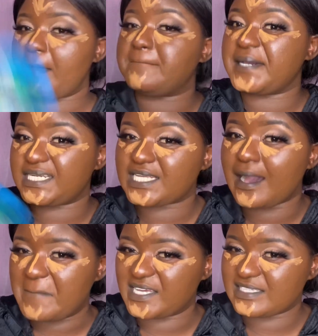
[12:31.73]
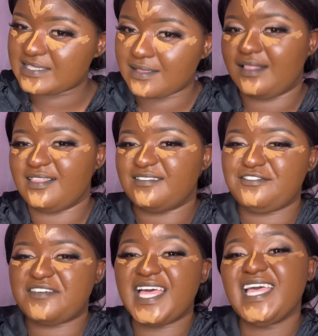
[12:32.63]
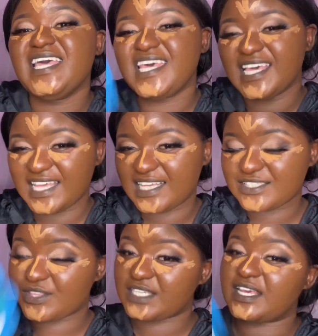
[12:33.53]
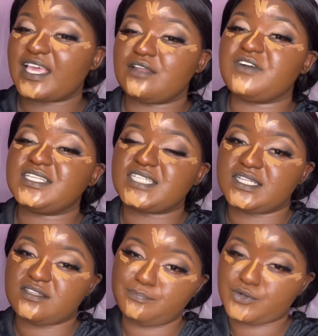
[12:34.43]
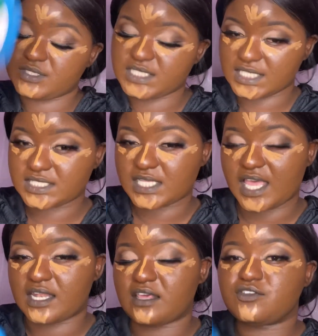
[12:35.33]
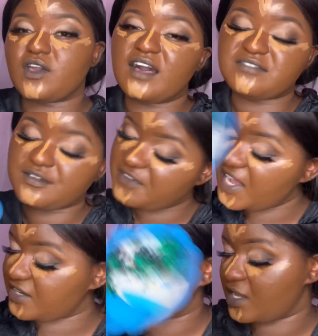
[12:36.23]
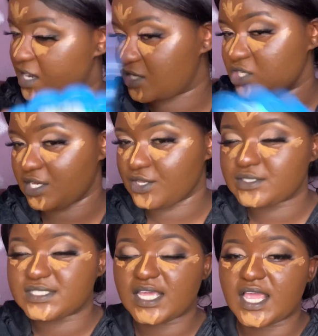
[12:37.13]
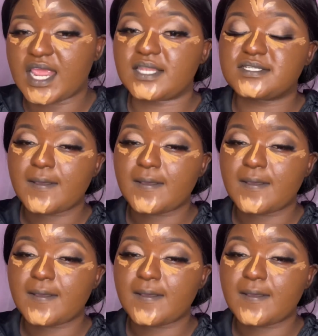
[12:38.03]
pepper myself so that I can fasten the process. And if you have a fan, you can actually use it,